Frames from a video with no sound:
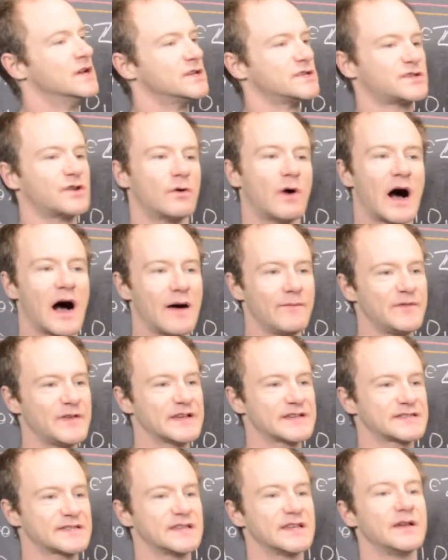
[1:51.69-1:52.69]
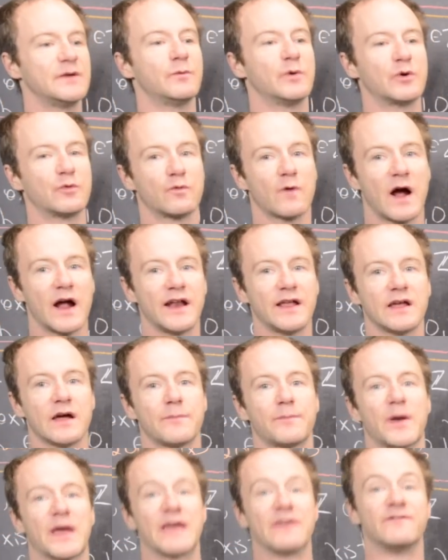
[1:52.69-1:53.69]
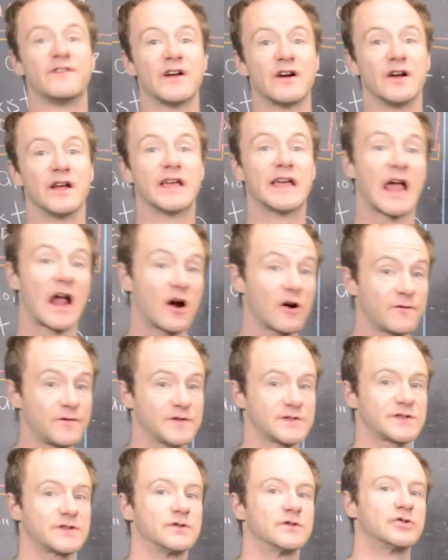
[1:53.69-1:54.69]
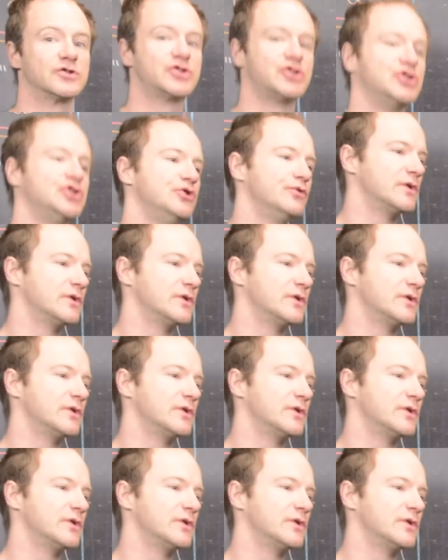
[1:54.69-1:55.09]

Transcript: So obviously, when writing up a very careful solution,